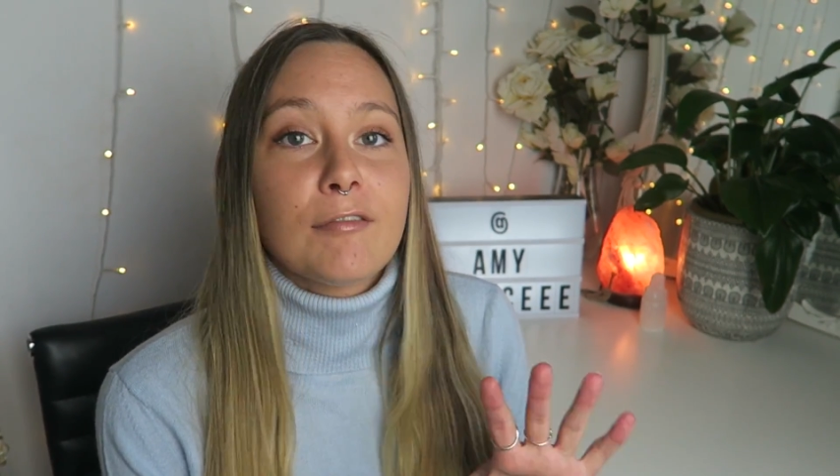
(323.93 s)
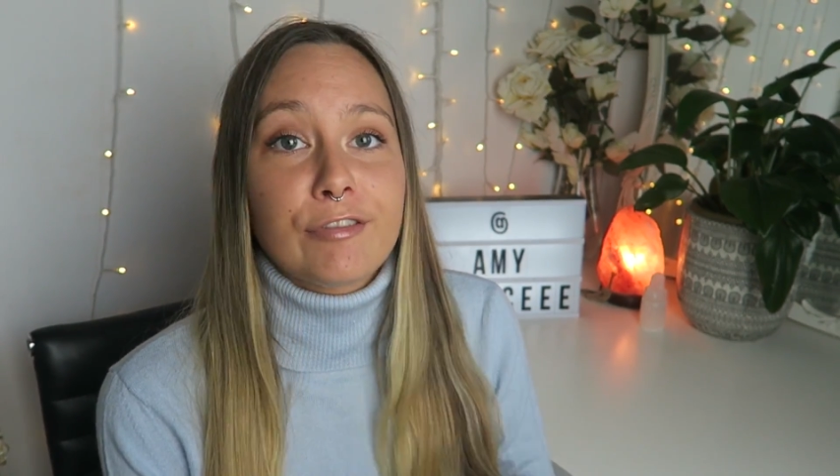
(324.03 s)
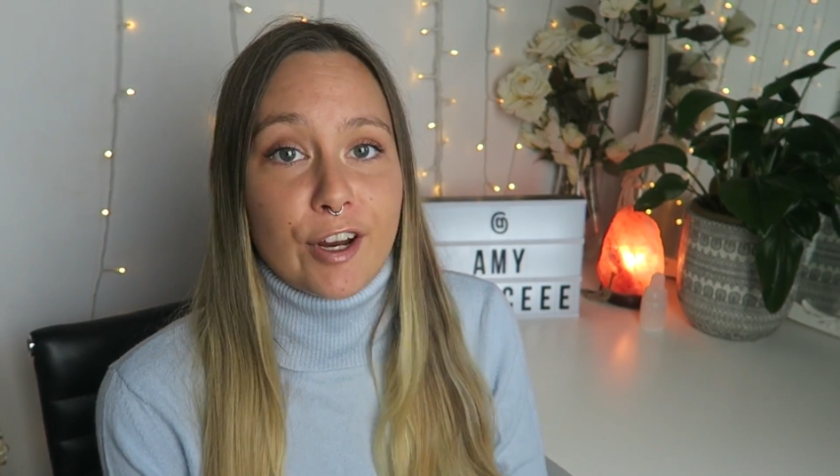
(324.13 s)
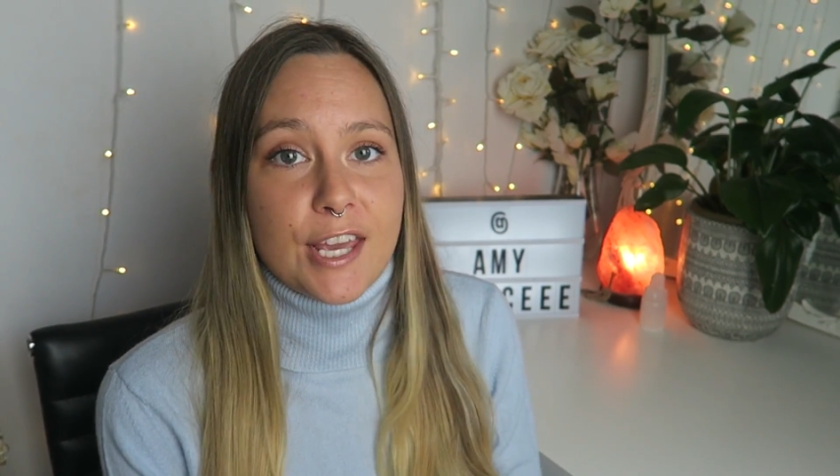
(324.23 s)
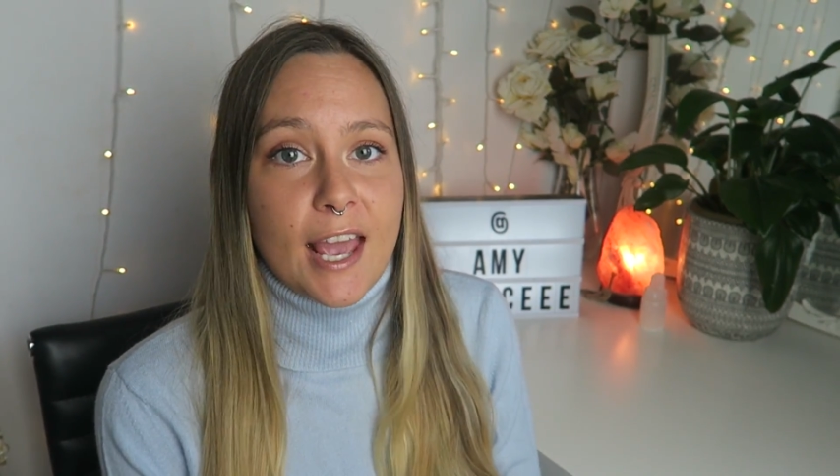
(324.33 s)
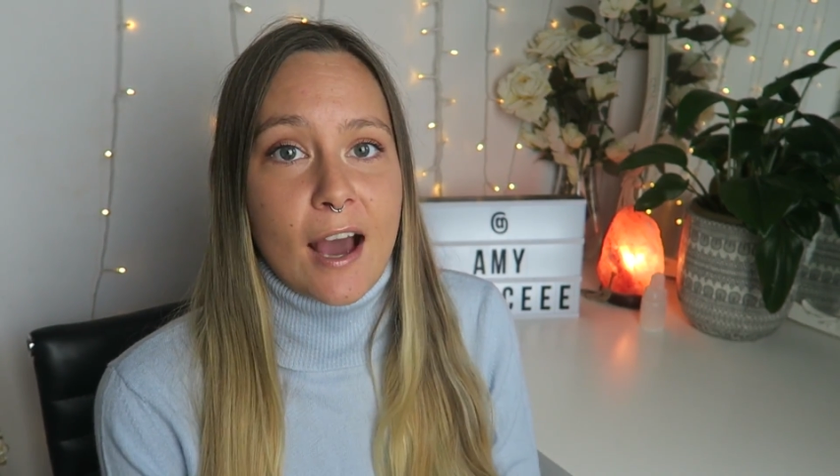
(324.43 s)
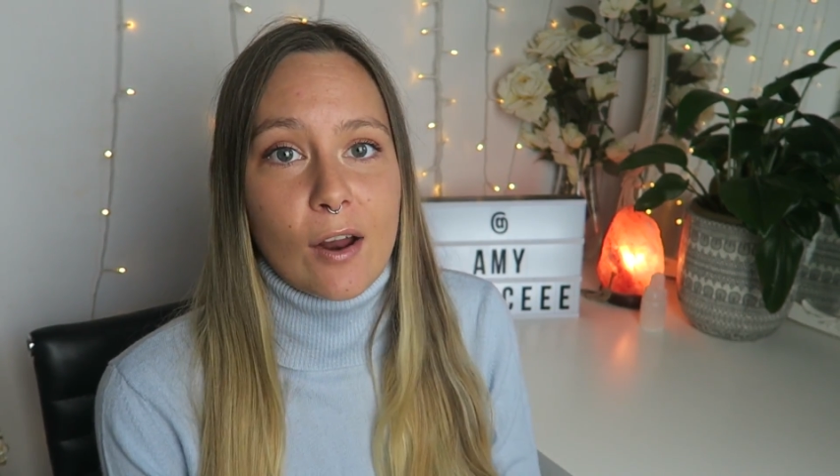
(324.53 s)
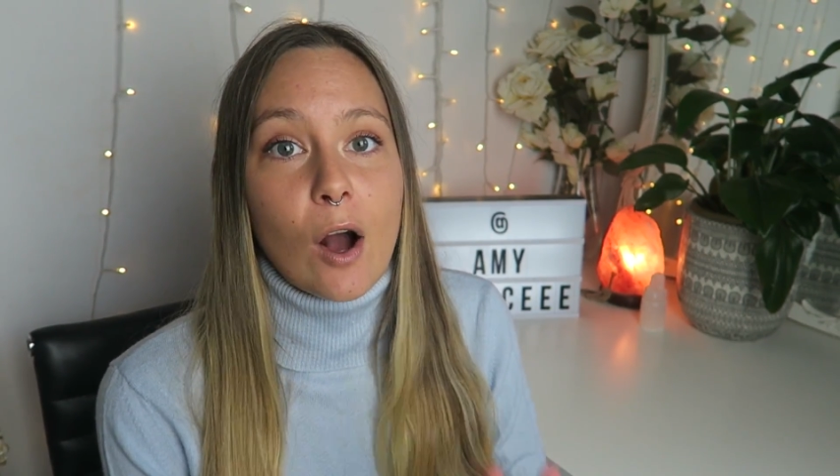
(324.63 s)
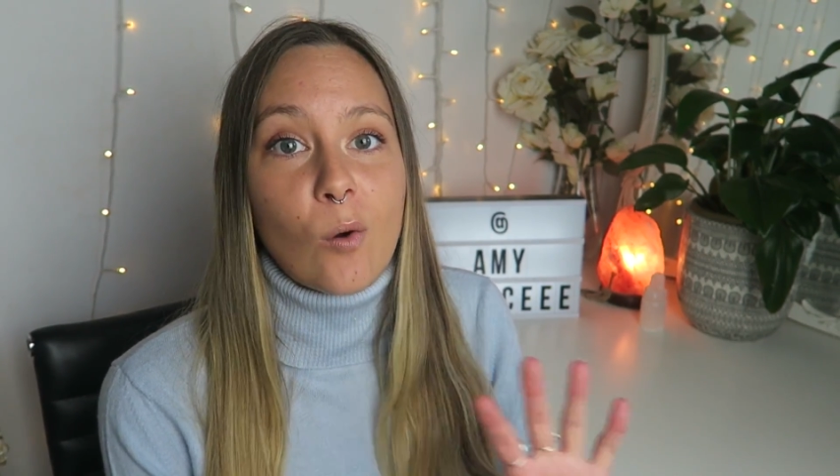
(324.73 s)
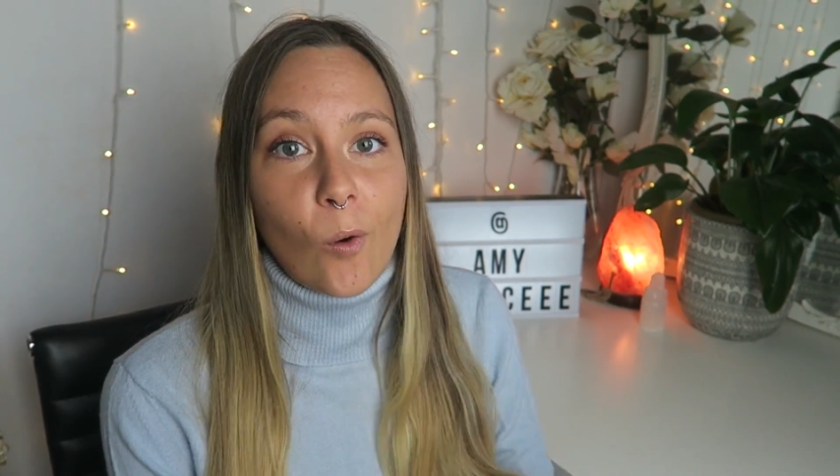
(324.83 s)
I'm freaking
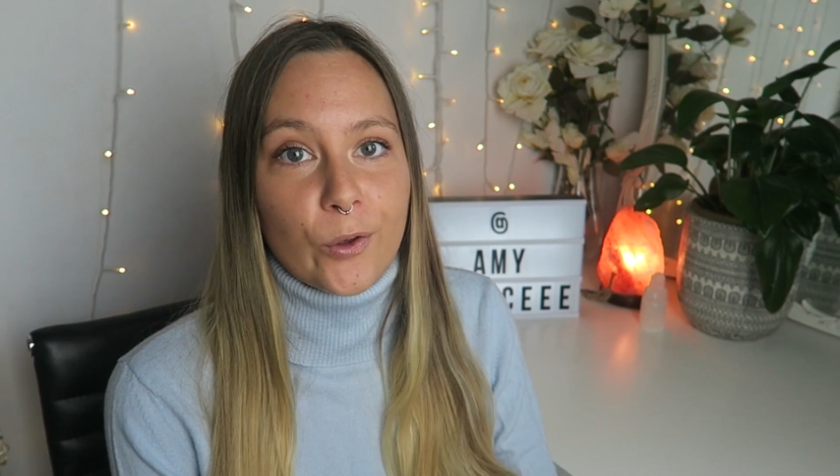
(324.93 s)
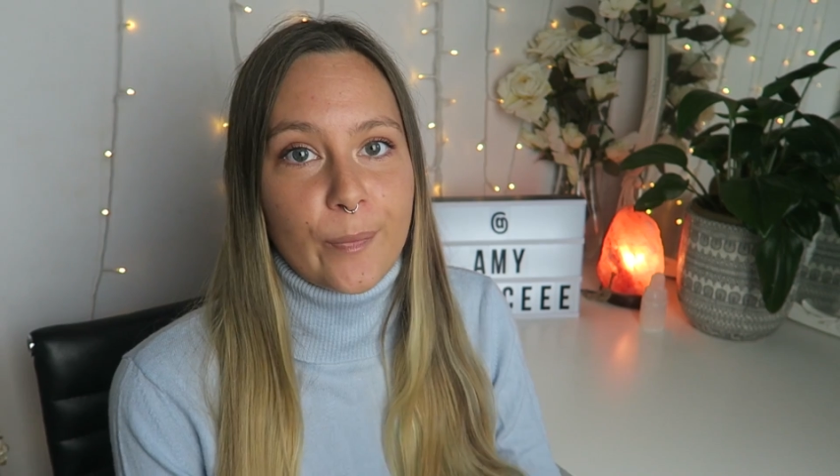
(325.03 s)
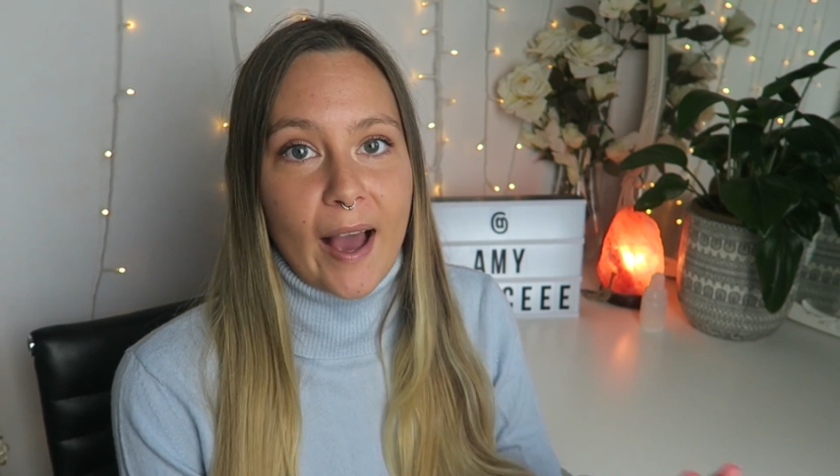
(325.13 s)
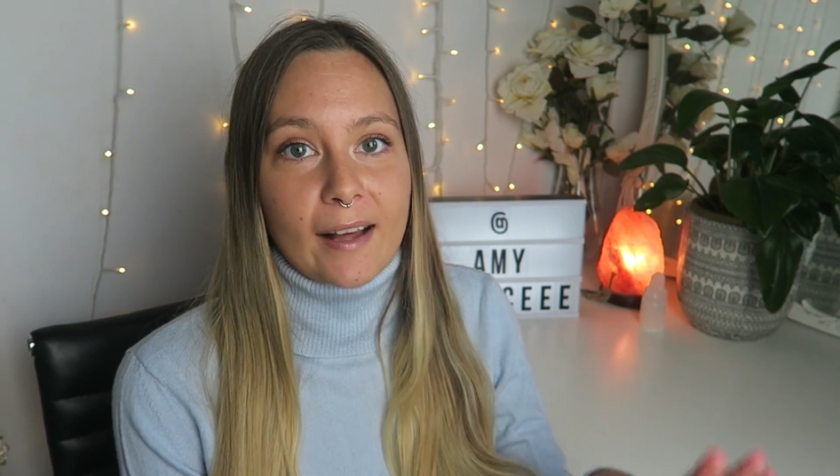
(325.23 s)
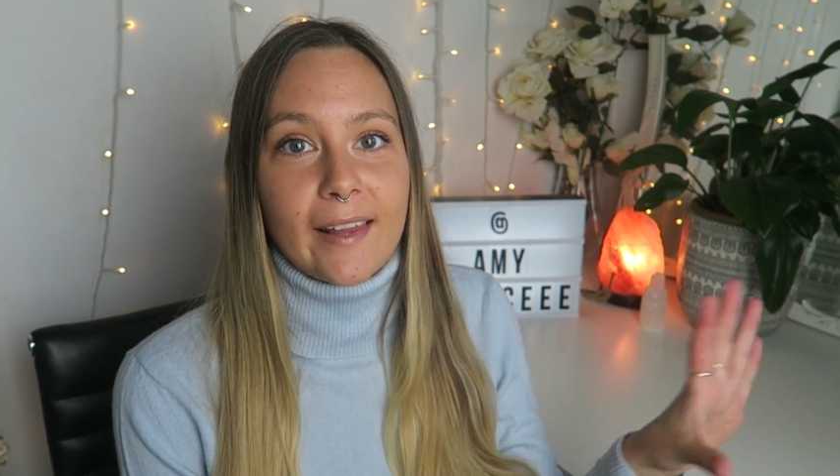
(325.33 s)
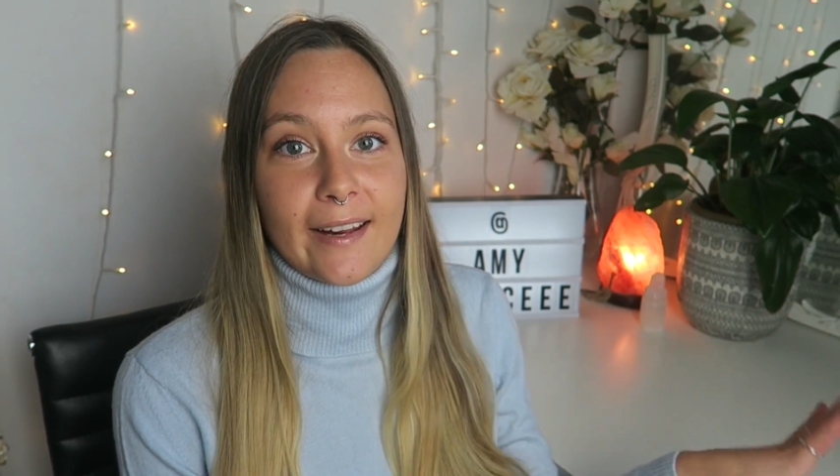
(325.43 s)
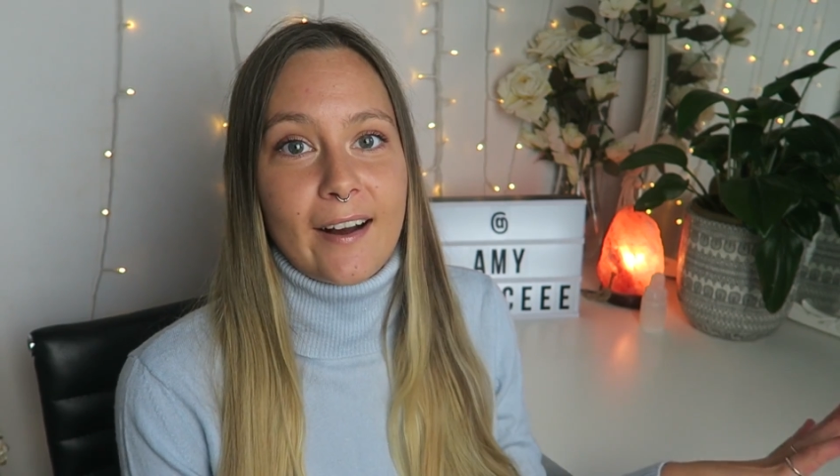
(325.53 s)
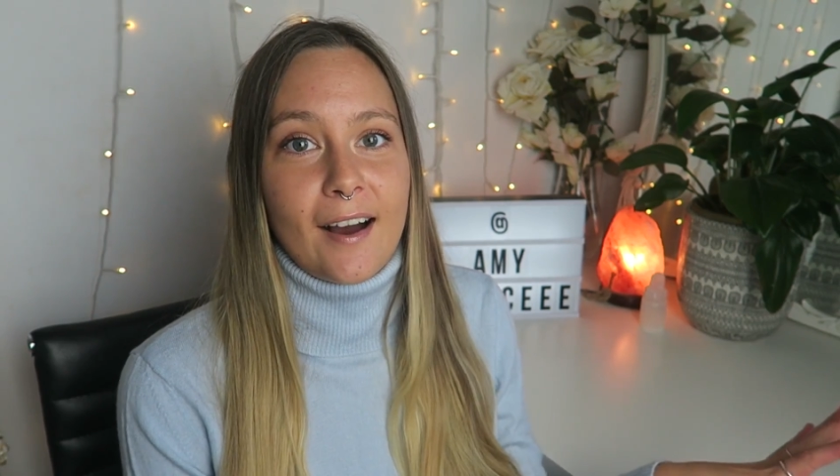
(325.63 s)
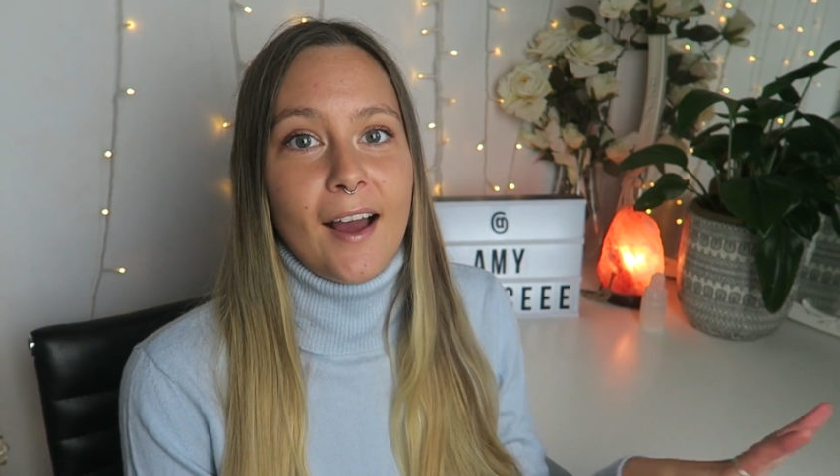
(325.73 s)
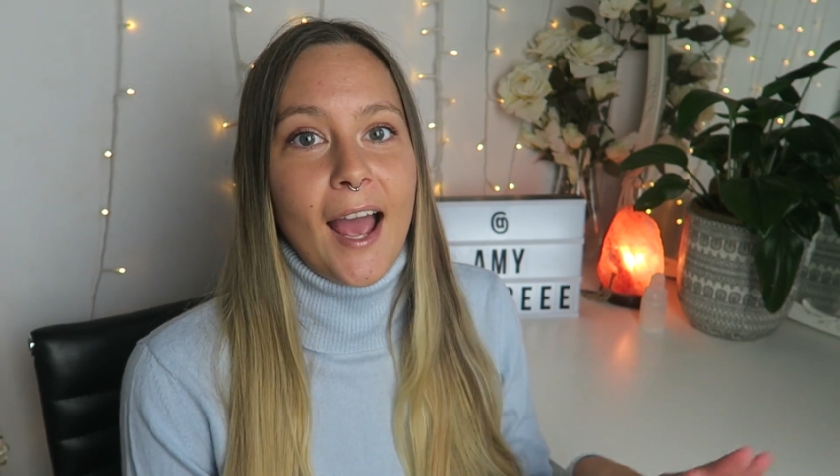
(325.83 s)
out. I'll call you back
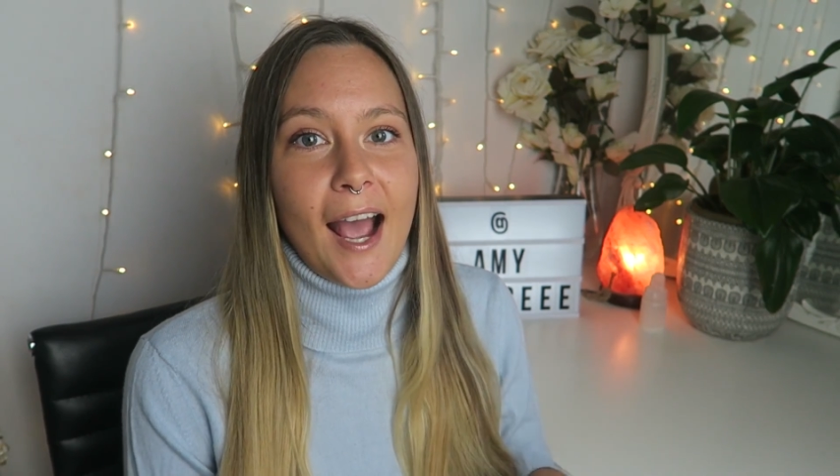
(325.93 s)
later